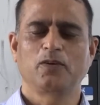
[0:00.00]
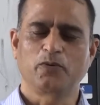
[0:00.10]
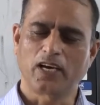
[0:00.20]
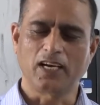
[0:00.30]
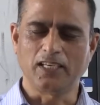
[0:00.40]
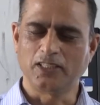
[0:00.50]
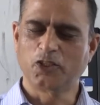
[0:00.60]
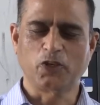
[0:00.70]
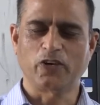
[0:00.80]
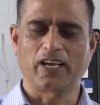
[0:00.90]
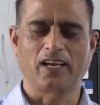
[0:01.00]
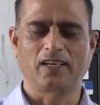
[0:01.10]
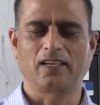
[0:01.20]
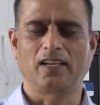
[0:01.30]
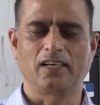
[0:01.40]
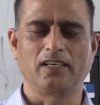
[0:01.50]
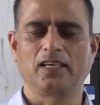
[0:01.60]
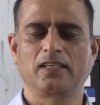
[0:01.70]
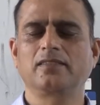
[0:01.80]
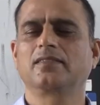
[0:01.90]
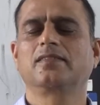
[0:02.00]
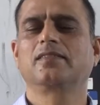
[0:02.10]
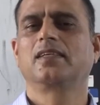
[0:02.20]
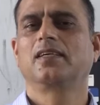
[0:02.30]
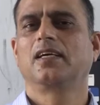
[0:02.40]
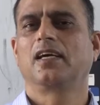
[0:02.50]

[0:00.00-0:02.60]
We are enjoying learning